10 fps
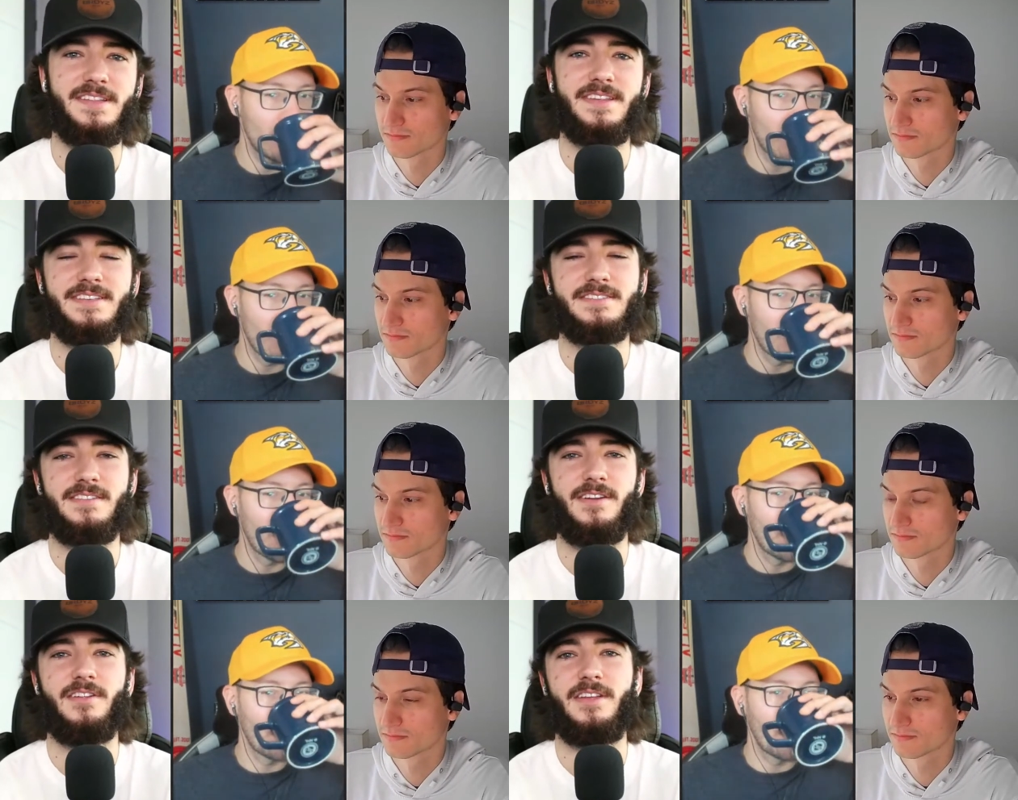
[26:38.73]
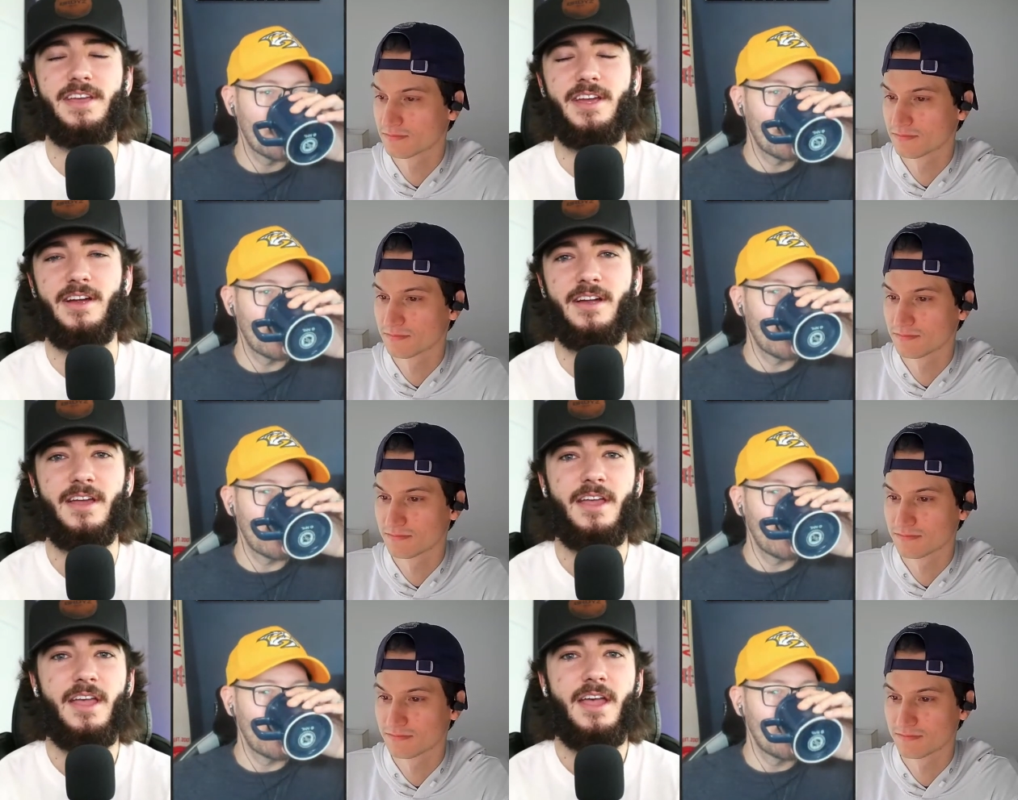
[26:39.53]
Speaker 1: things clearly here.
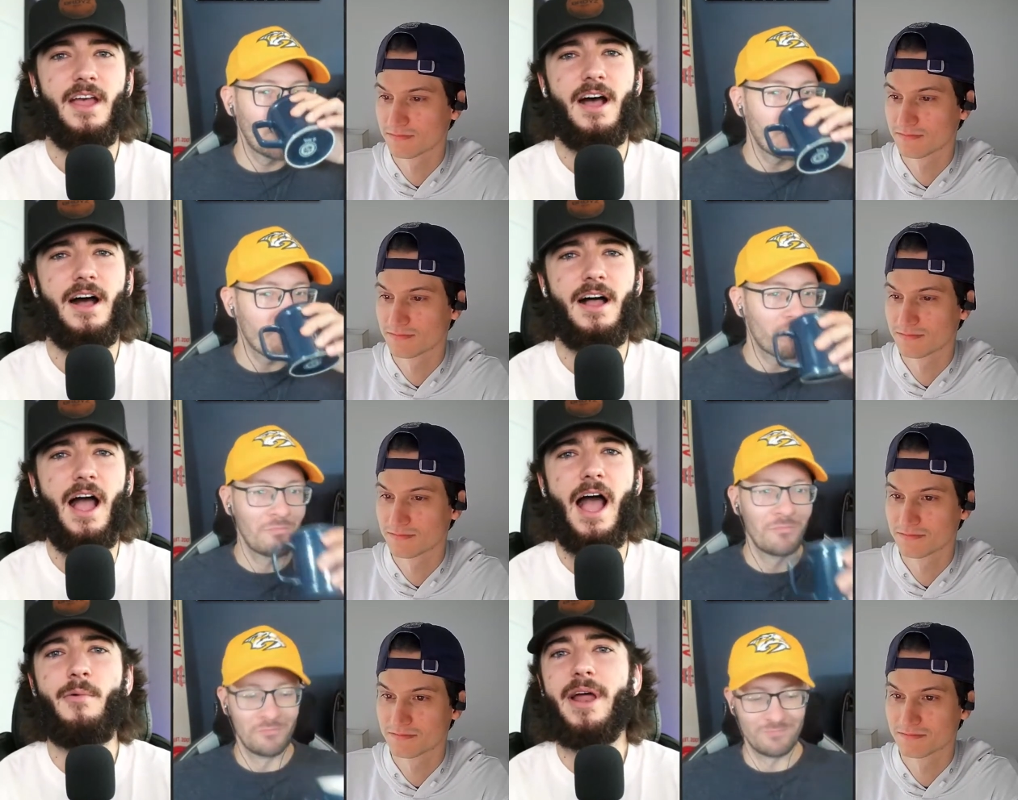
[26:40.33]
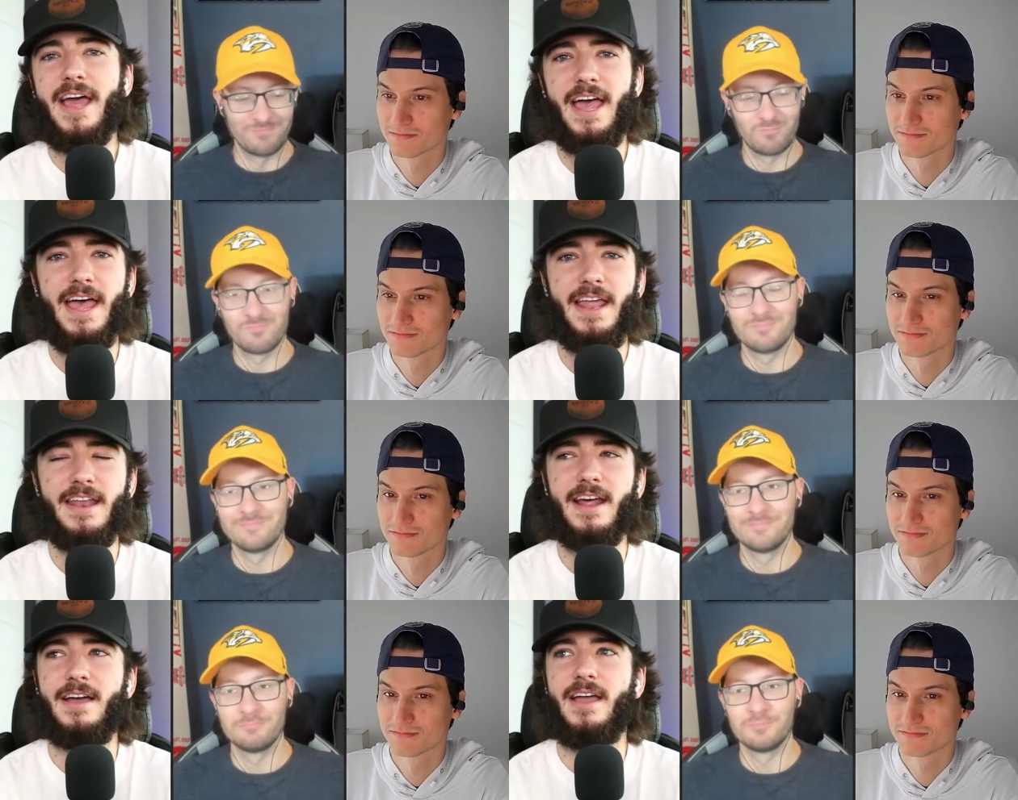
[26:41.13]
Uh, I went ahead
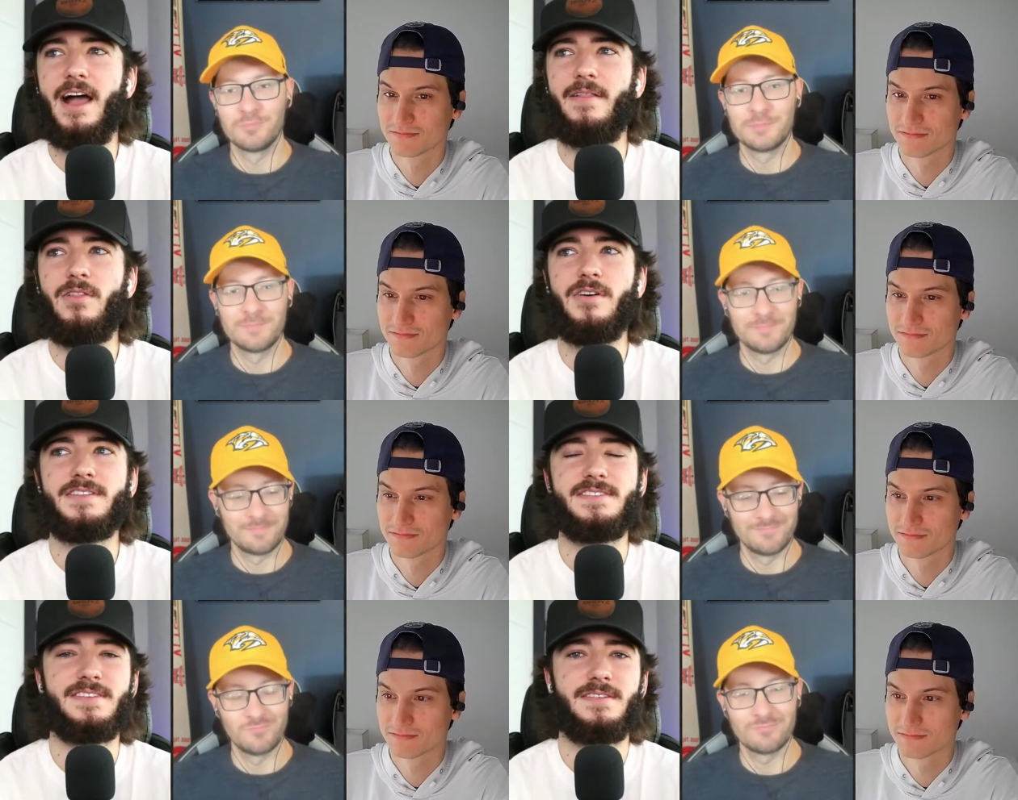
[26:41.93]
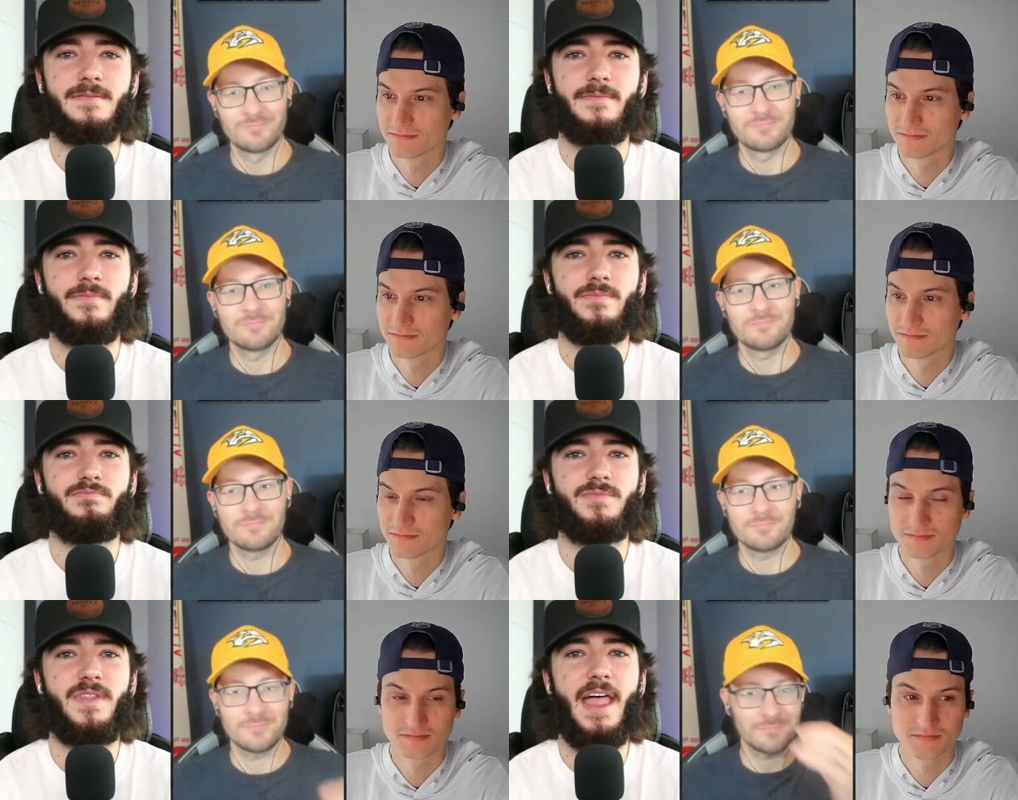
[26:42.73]
and I, I looked
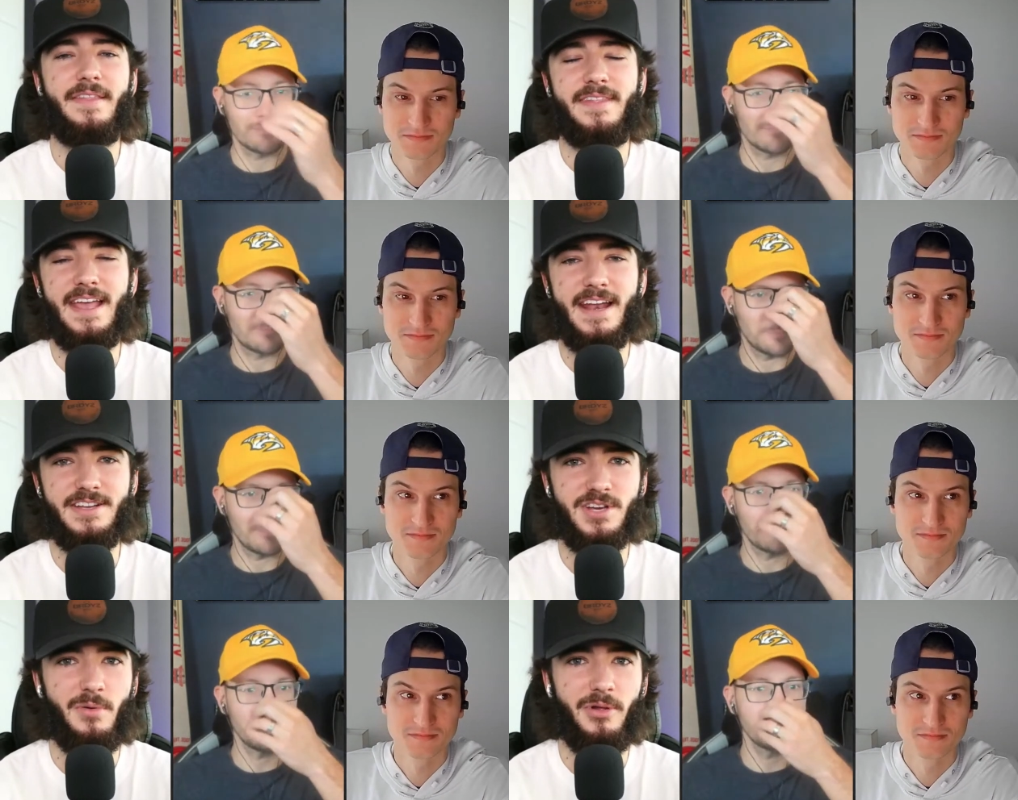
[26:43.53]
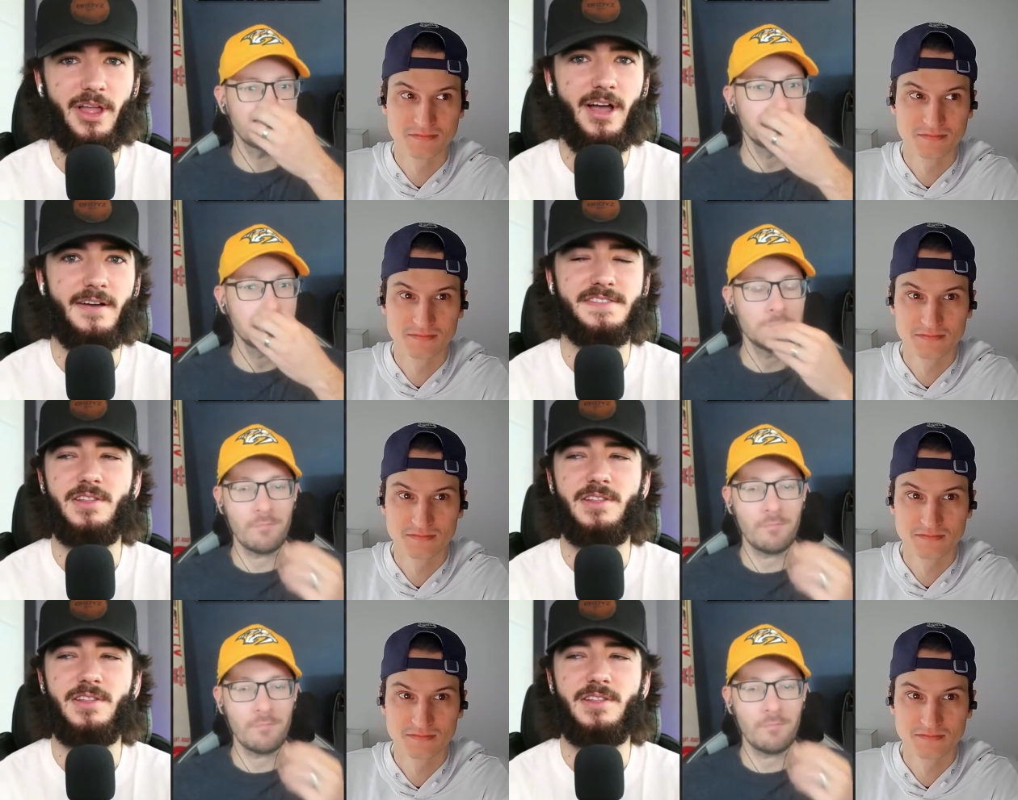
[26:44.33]
at the NHL playoffs.